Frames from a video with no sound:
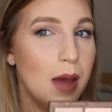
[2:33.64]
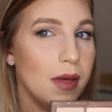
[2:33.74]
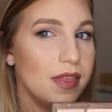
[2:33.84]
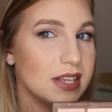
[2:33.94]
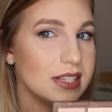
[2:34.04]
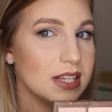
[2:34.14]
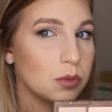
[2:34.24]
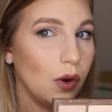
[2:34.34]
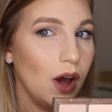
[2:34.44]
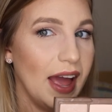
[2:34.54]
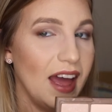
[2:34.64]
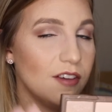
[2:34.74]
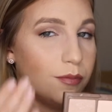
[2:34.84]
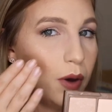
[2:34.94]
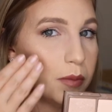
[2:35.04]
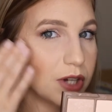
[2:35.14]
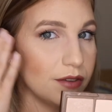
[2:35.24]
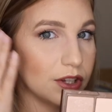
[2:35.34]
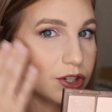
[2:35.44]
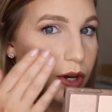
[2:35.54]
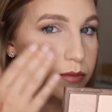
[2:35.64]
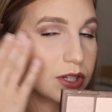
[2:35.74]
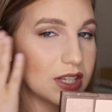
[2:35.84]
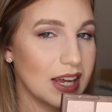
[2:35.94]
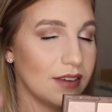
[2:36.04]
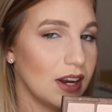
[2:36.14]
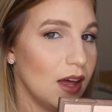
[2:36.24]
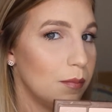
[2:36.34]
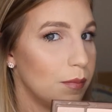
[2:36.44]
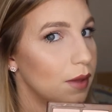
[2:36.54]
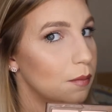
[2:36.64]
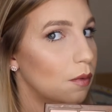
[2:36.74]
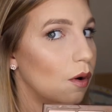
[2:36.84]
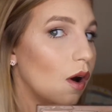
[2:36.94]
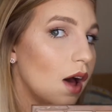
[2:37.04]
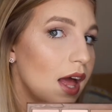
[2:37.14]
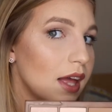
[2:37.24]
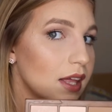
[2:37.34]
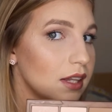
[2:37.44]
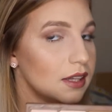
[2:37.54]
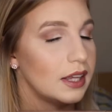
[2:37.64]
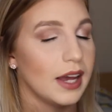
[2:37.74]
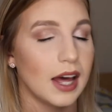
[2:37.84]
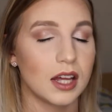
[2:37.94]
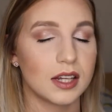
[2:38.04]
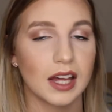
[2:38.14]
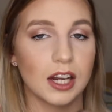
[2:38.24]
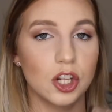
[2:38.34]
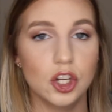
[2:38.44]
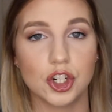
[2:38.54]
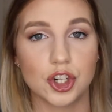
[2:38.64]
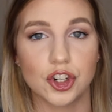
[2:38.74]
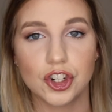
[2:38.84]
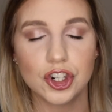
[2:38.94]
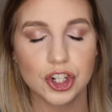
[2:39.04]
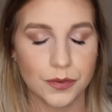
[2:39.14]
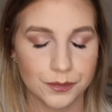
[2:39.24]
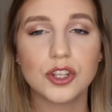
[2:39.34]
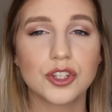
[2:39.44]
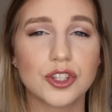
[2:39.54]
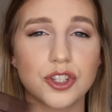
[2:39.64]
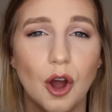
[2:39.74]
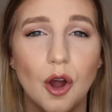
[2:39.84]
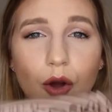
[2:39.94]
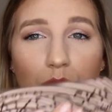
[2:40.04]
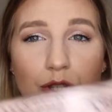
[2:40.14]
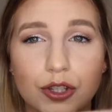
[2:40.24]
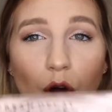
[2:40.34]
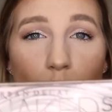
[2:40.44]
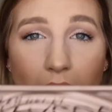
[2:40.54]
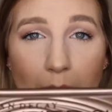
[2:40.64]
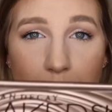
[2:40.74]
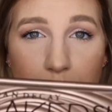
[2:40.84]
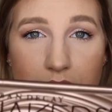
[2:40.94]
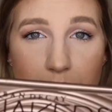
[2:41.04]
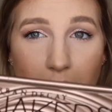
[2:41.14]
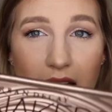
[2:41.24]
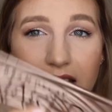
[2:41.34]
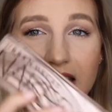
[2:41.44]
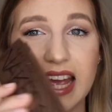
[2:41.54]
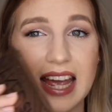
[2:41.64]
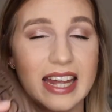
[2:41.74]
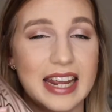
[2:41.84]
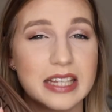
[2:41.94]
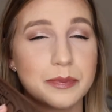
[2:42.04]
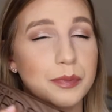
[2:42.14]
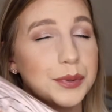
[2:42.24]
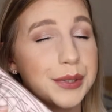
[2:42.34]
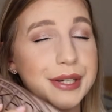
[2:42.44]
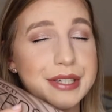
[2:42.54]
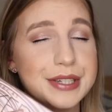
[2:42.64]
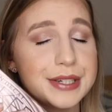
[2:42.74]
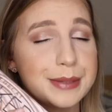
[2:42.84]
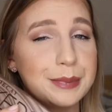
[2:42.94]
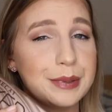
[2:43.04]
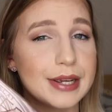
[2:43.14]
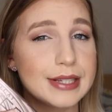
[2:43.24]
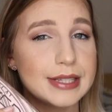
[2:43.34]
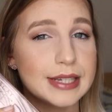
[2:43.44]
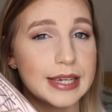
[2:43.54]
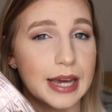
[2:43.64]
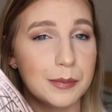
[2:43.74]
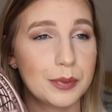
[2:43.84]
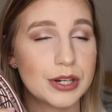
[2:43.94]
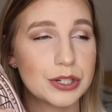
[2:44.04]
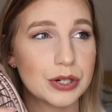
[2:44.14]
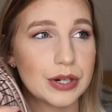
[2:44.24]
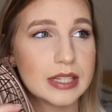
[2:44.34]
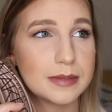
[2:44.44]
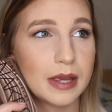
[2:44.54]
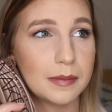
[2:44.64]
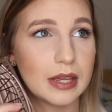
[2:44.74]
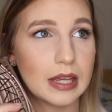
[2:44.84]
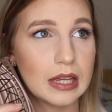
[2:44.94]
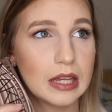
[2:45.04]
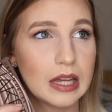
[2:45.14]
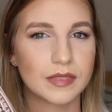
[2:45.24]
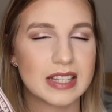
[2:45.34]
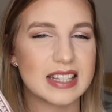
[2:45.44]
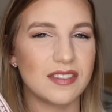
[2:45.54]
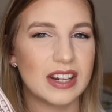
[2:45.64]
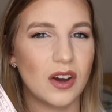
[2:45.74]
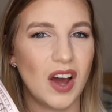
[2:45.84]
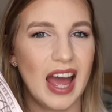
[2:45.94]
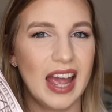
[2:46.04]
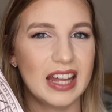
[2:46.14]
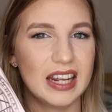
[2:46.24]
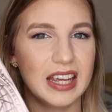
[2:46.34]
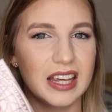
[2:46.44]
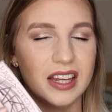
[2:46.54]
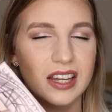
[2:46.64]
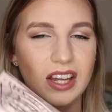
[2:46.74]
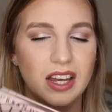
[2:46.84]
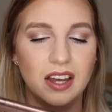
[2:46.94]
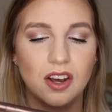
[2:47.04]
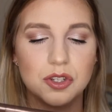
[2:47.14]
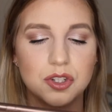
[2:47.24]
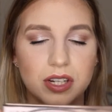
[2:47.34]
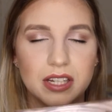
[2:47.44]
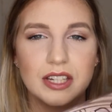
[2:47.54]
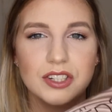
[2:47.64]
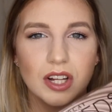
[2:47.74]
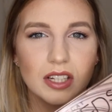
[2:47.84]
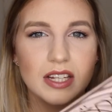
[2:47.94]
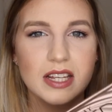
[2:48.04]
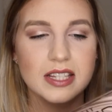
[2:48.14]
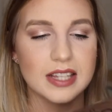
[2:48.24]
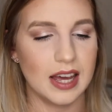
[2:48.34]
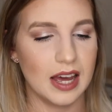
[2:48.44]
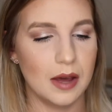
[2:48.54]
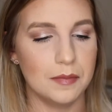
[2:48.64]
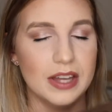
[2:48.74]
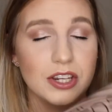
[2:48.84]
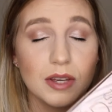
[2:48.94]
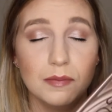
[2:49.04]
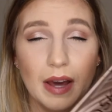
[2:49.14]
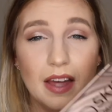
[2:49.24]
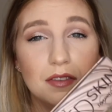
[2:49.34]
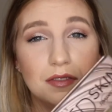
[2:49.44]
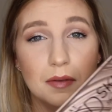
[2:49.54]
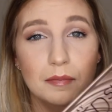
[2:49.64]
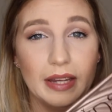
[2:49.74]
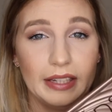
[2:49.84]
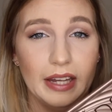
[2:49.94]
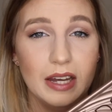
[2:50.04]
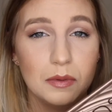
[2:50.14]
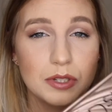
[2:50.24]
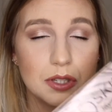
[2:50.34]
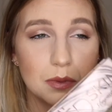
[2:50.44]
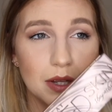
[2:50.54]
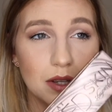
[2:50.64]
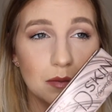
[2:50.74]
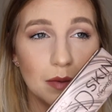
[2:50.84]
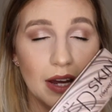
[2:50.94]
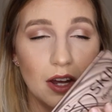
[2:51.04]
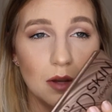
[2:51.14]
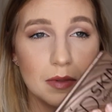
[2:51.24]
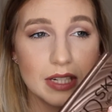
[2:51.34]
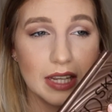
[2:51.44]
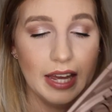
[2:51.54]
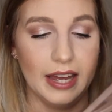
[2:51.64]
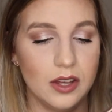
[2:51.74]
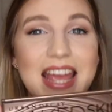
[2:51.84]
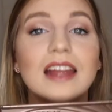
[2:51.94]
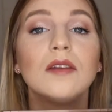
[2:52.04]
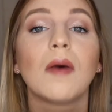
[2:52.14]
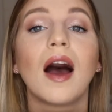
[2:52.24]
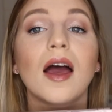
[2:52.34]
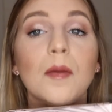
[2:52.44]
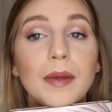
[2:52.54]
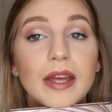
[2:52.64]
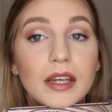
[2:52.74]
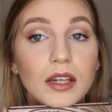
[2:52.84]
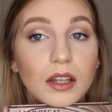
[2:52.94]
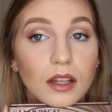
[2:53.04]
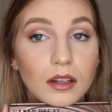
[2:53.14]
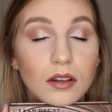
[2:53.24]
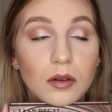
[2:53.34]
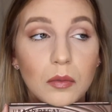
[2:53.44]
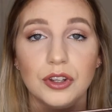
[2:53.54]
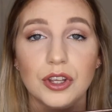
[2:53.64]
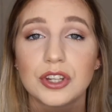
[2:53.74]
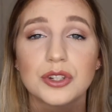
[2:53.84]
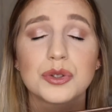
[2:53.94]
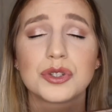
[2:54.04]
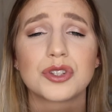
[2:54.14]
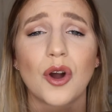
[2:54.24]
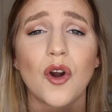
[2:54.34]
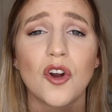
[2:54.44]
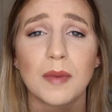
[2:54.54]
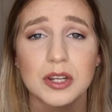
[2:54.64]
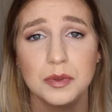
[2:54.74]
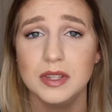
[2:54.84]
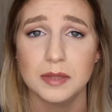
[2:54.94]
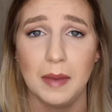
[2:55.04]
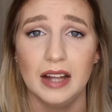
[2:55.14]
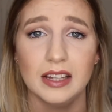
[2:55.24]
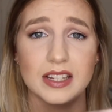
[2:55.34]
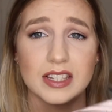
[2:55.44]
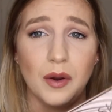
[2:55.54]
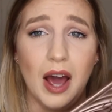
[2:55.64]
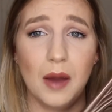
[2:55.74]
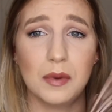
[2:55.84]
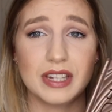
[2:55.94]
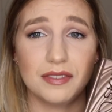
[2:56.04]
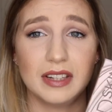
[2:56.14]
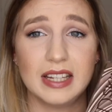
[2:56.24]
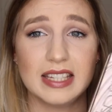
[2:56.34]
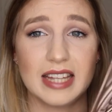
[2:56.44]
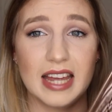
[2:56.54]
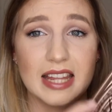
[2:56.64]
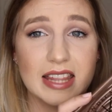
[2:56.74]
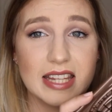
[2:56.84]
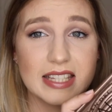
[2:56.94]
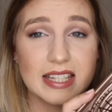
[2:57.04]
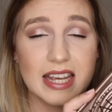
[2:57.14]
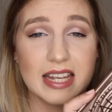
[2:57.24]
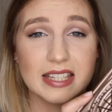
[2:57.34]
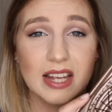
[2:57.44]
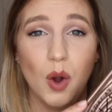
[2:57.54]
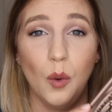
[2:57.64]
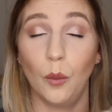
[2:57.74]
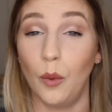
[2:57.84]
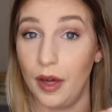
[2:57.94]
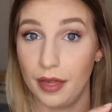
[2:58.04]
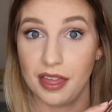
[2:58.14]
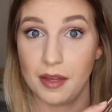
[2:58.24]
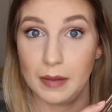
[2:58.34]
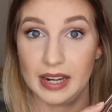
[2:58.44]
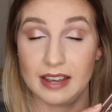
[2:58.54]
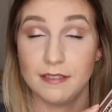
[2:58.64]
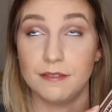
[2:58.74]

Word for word: but this is what I have popped over the top just to give it a bit more glitter kind of zhuzh so, so happy with this palette. It is pretty pricey. I'm pretty sure it's maybe 70 or 80 Australian dollars um, and you can buy it from Mecca, which is where you can buy Urban Decay. In my opinion, you can do so much with this palette, so I would definitely say that this is worth the money